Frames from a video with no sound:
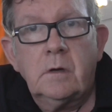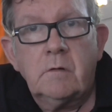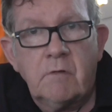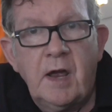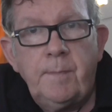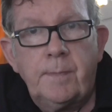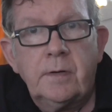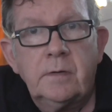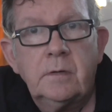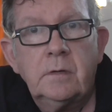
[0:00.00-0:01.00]
rape
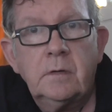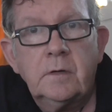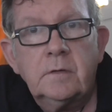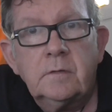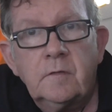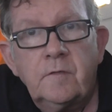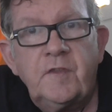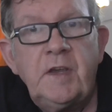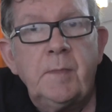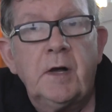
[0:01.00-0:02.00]

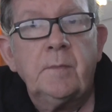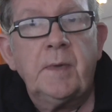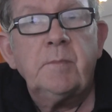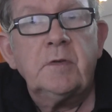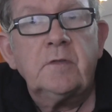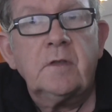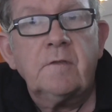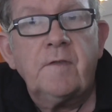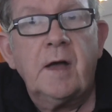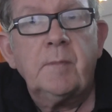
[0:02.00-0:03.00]
female members of the
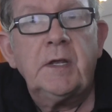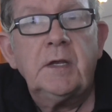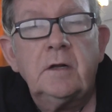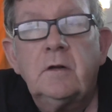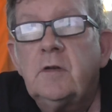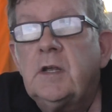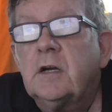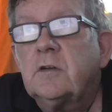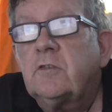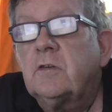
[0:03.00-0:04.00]
family, including
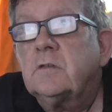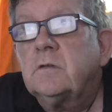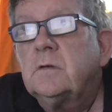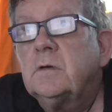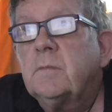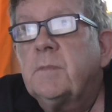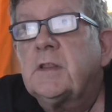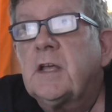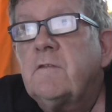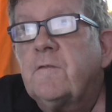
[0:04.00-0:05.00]
young children,
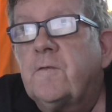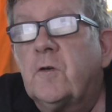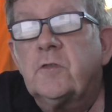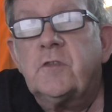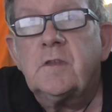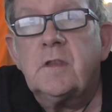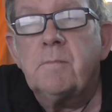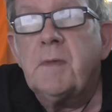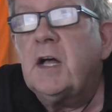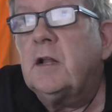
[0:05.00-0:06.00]
but they force the
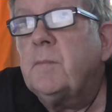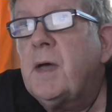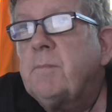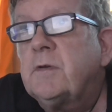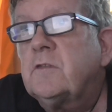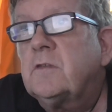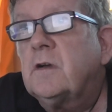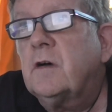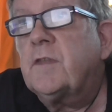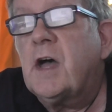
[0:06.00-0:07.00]
male members
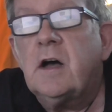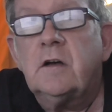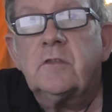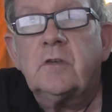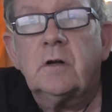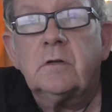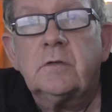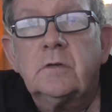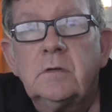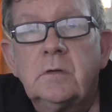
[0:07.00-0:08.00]
of the
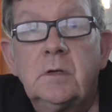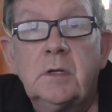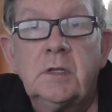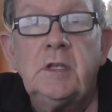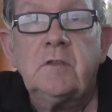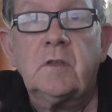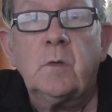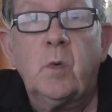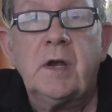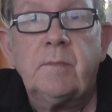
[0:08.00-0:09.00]
household, these are
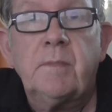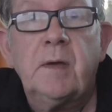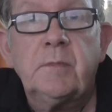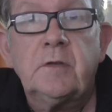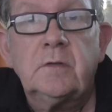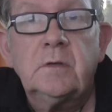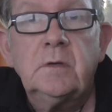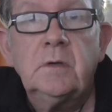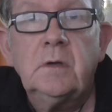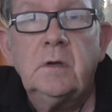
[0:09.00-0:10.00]
the white members,
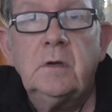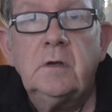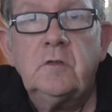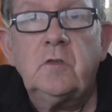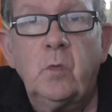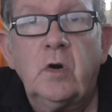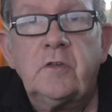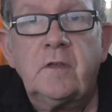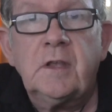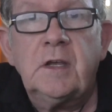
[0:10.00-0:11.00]
to
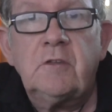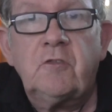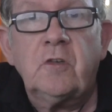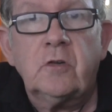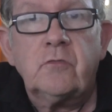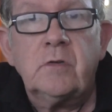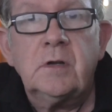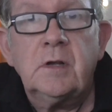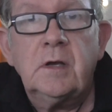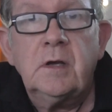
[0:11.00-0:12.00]
watch their
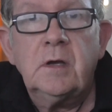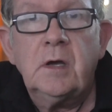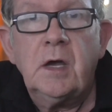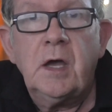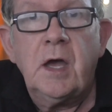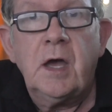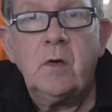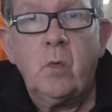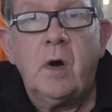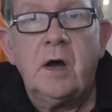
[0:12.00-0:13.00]
children
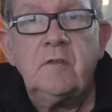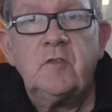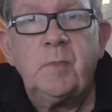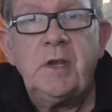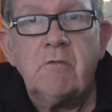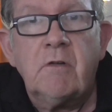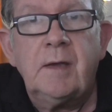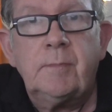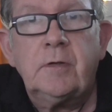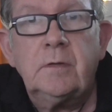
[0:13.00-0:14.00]
and wives being
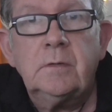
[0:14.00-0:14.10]
raped